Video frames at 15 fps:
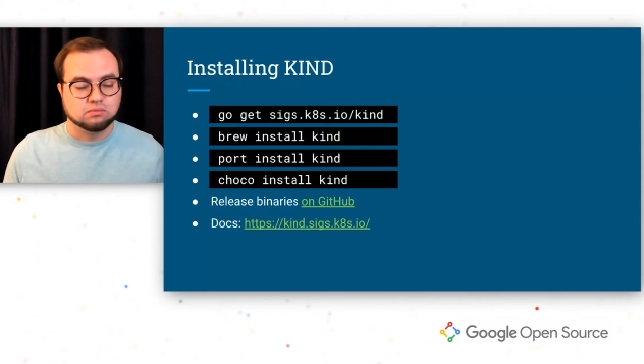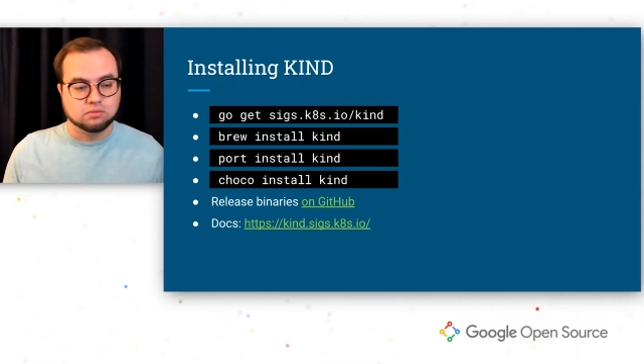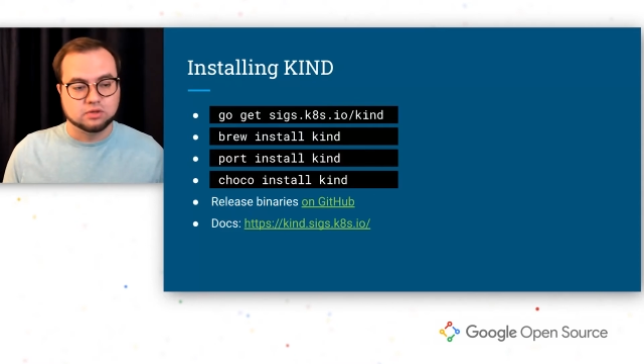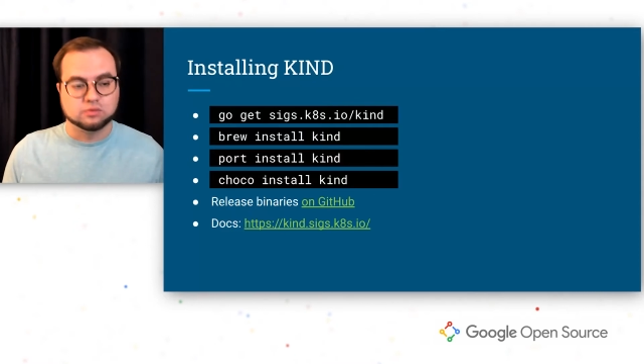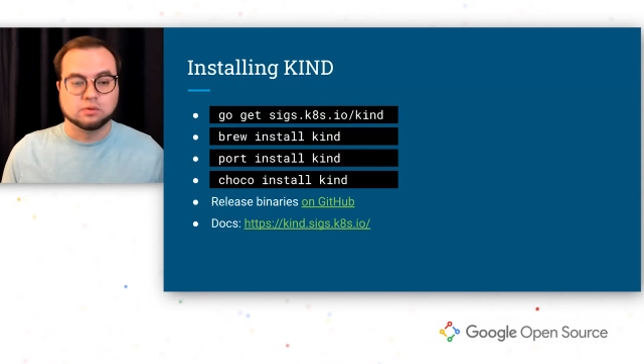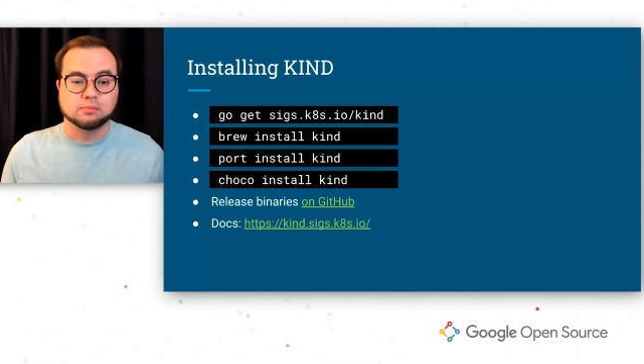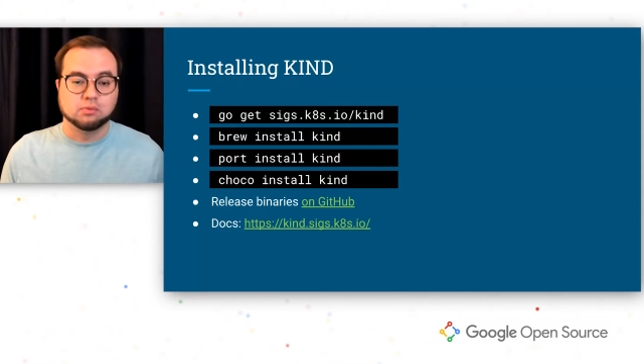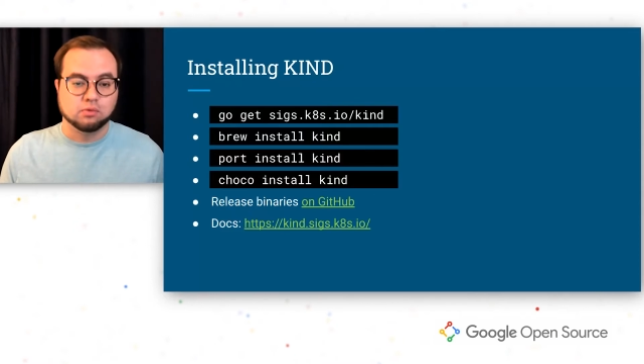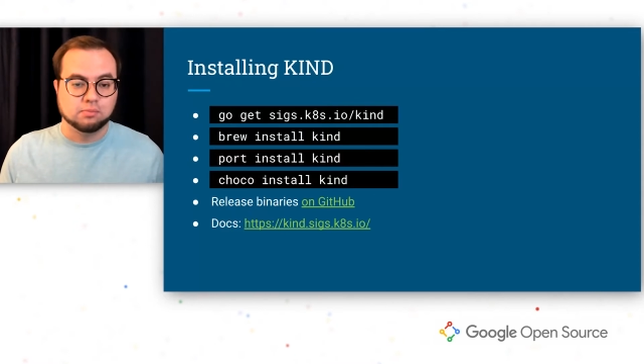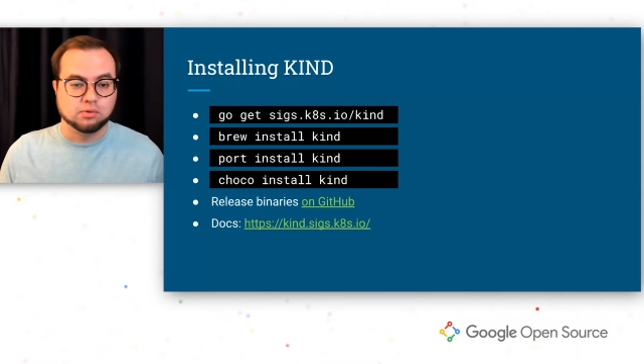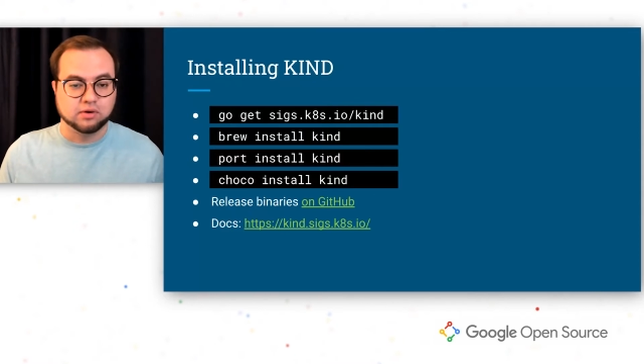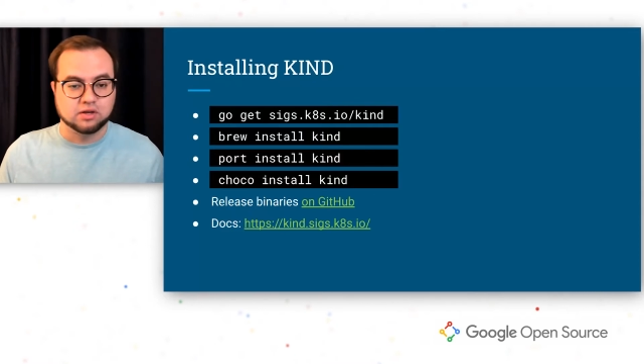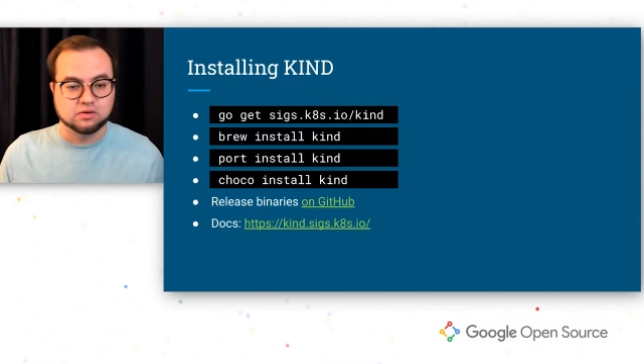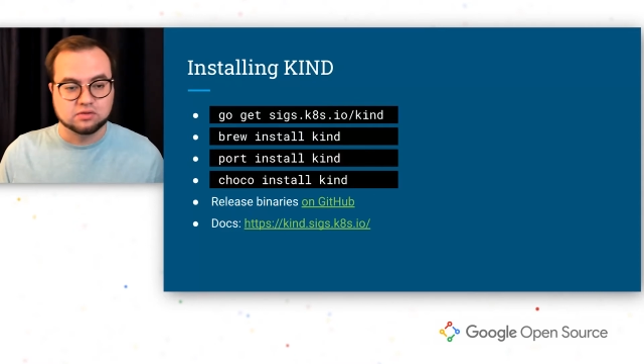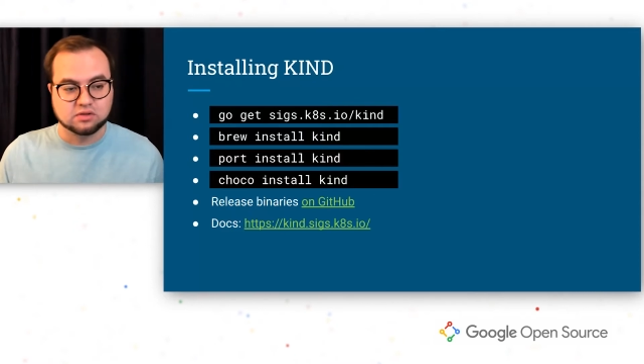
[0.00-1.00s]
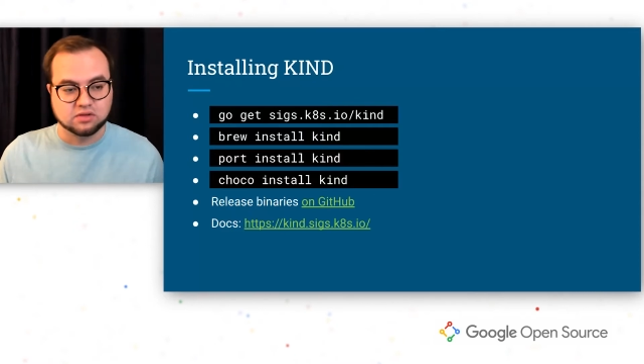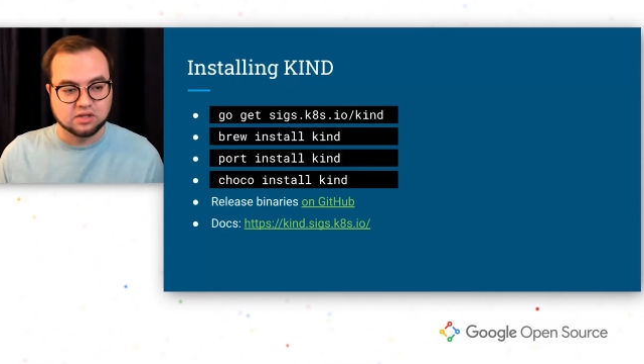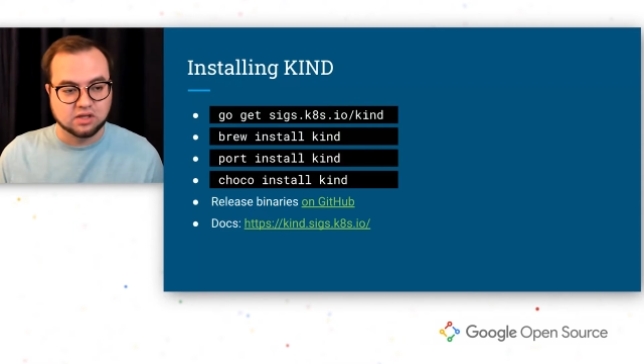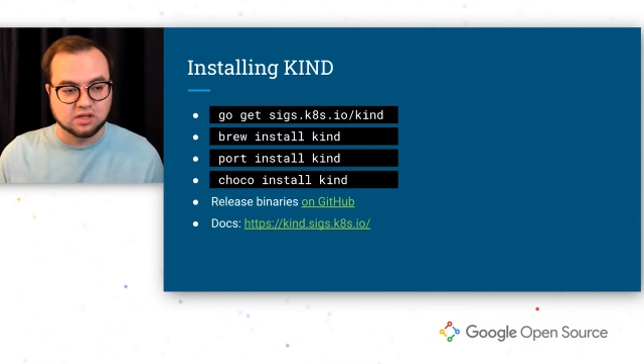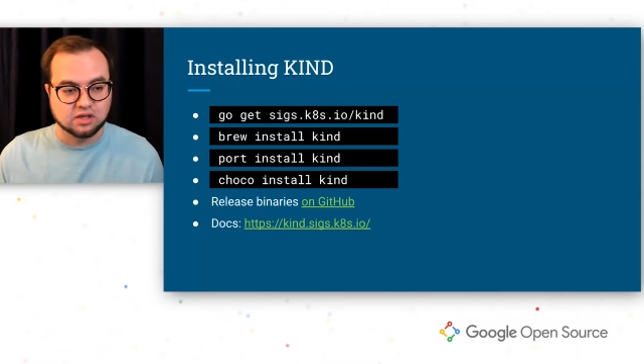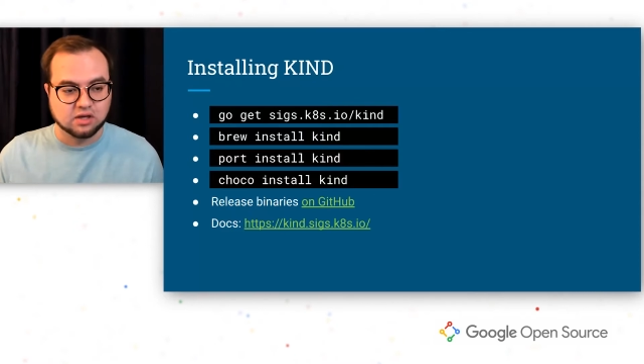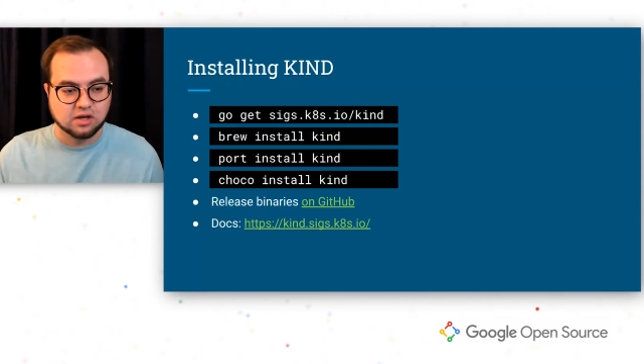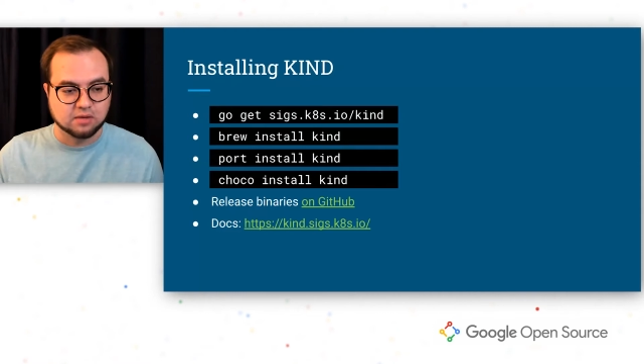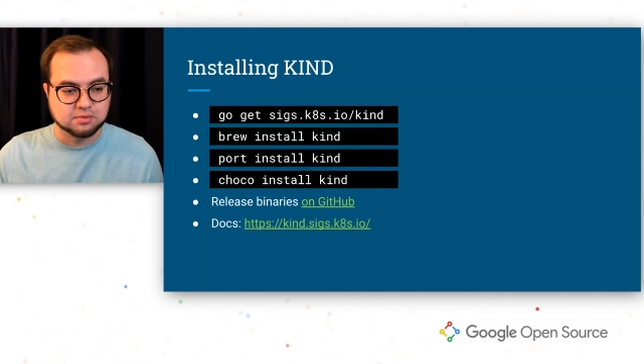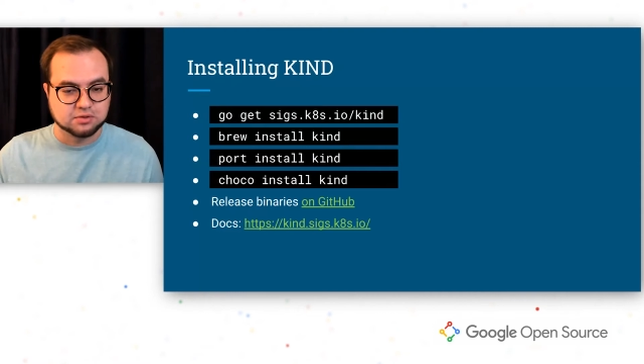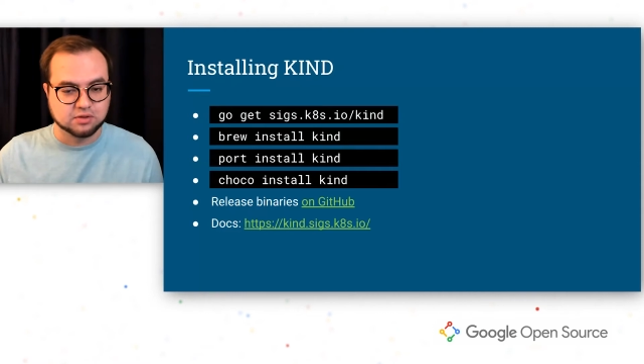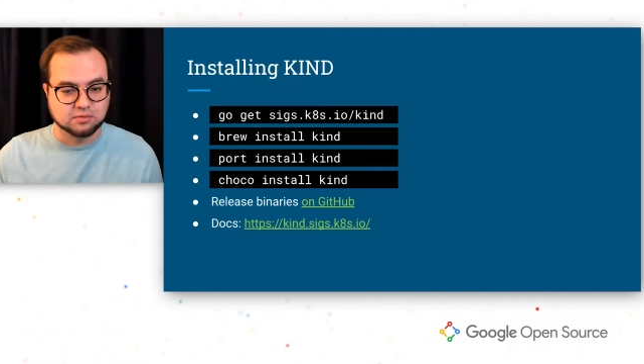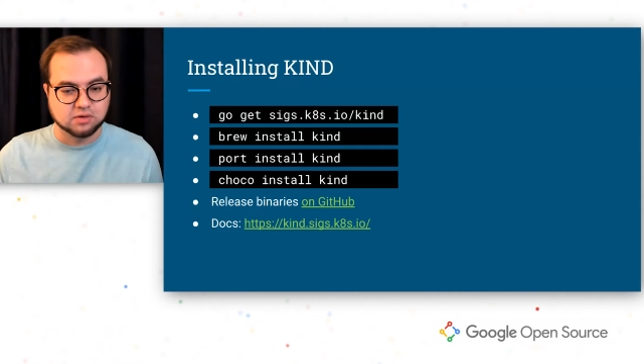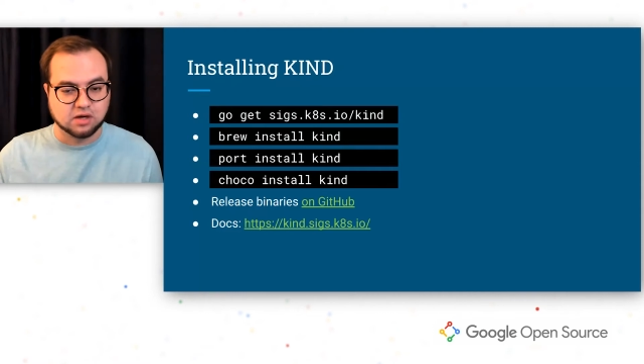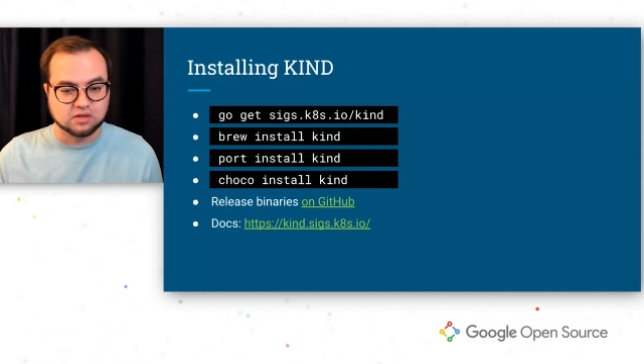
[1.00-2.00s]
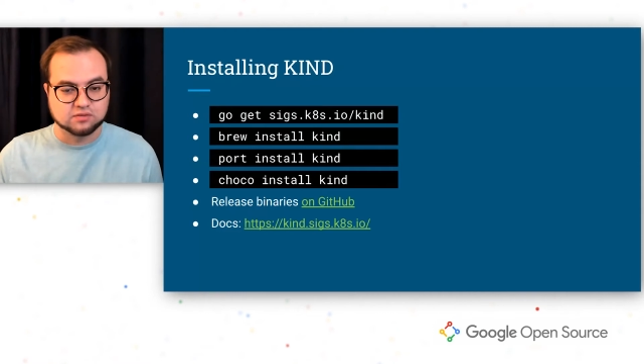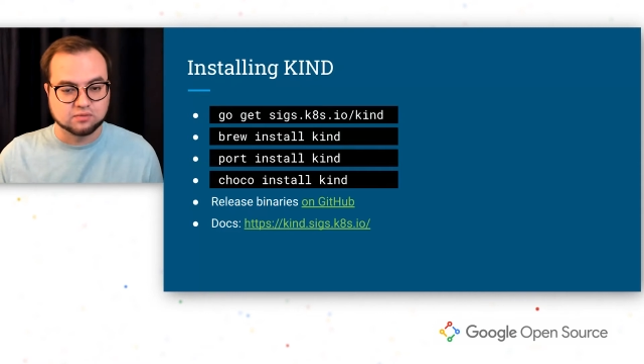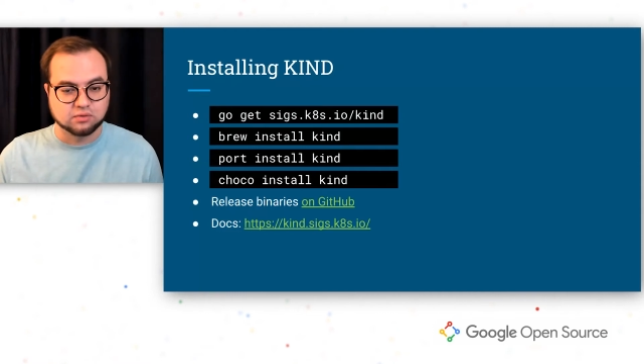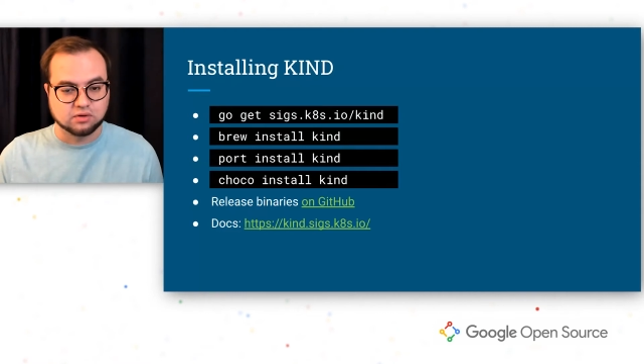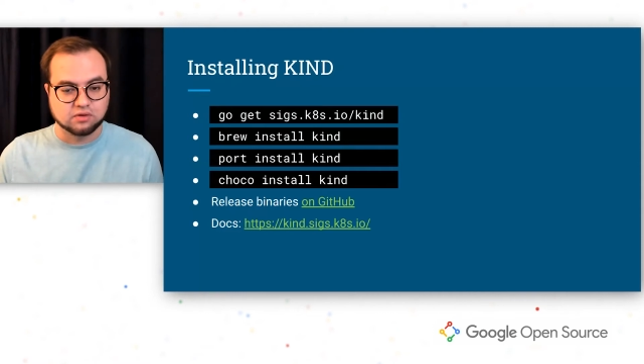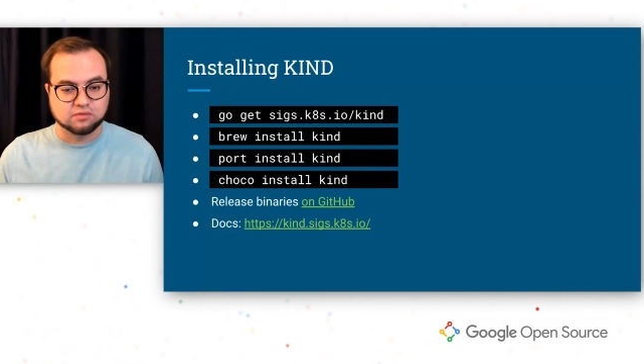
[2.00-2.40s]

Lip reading: which we will point you to the upstream docs for